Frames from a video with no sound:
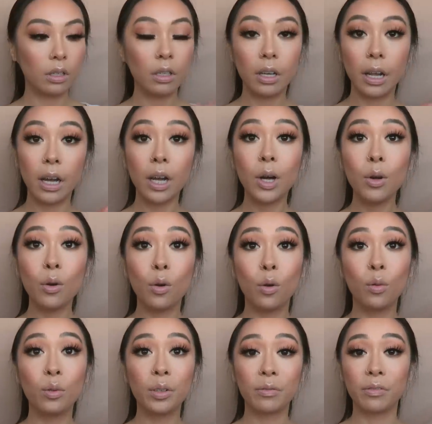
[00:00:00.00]
Now
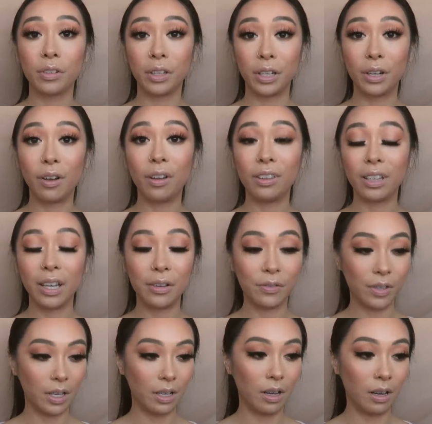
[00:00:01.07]
all we've really got
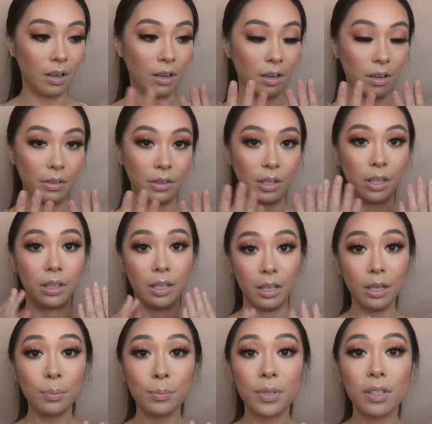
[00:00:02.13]
left are the
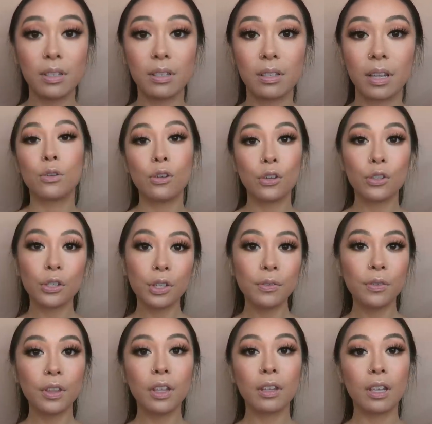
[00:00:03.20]
lips. Usually
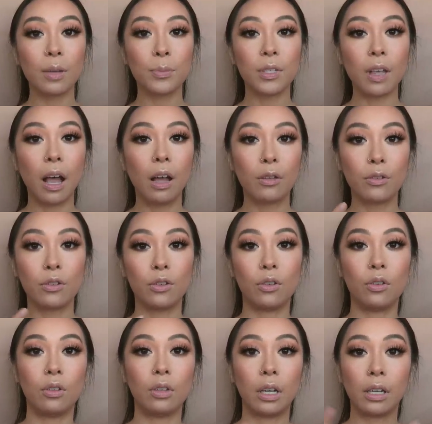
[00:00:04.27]
for the lips, I'll
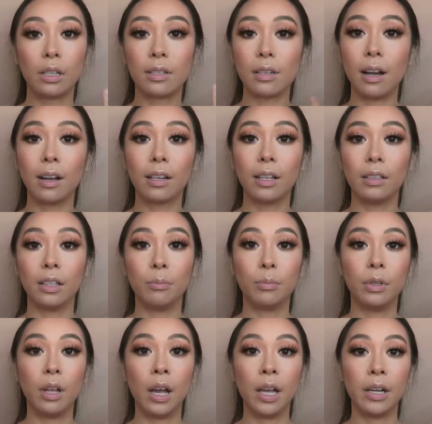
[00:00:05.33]
do like a darker lip
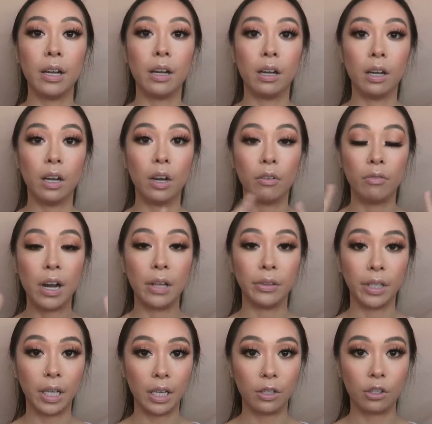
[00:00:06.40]
liner around
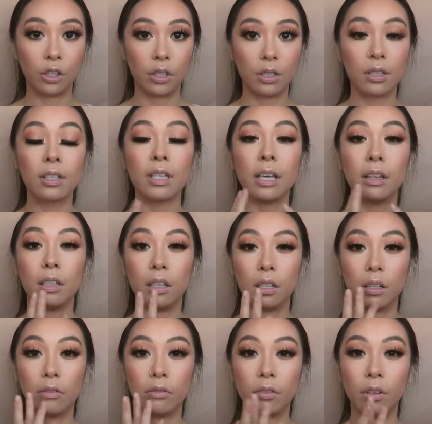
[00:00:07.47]
the edges and
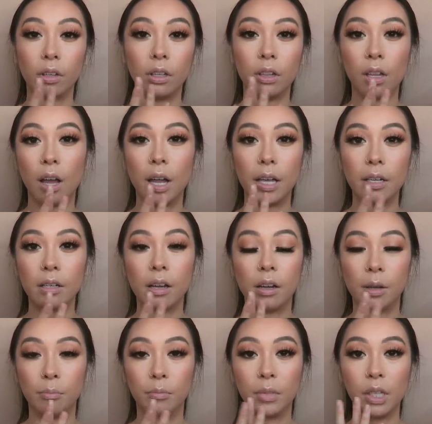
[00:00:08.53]
then a really light
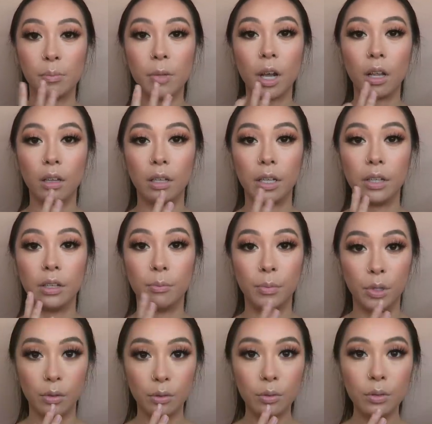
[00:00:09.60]
lip color in the
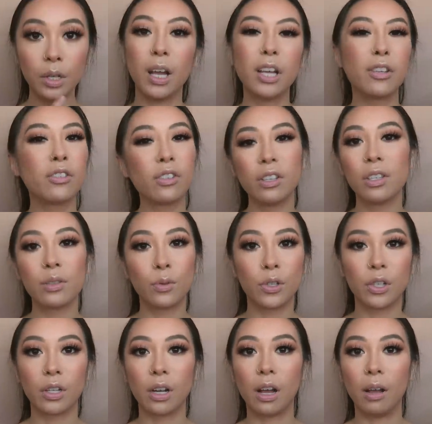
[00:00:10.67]
middle. I usually
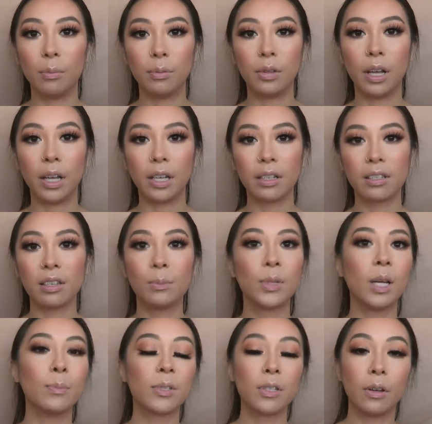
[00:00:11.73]
switch it up, like
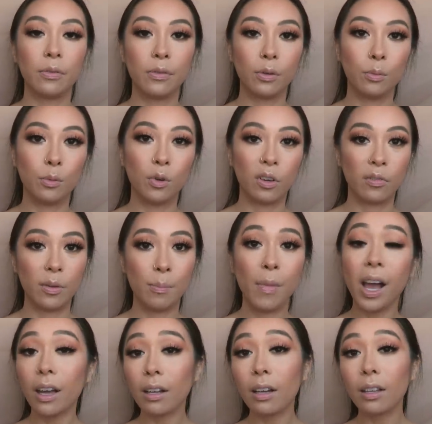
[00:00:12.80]
sometimes I'll feel more of a
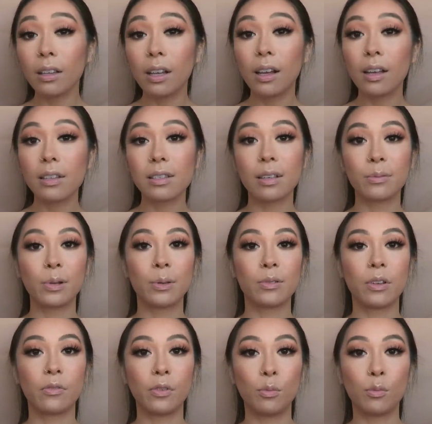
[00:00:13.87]
matte color, sometimes
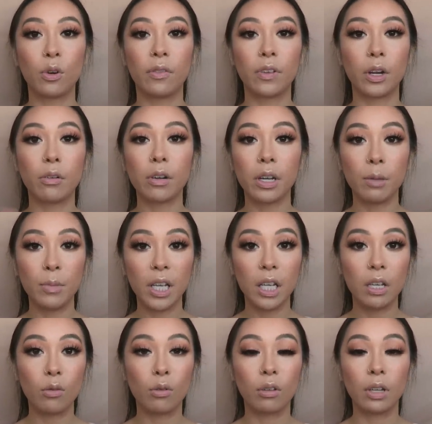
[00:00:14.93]
I'll feel more of a
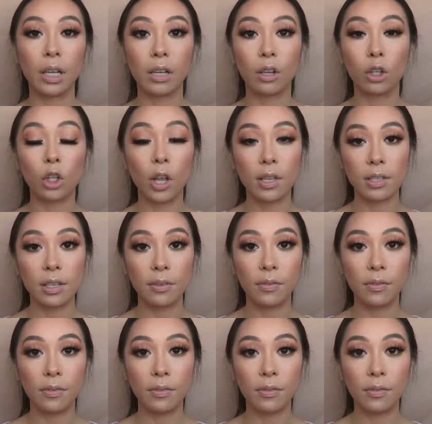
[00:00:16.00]
creamy or like a glossy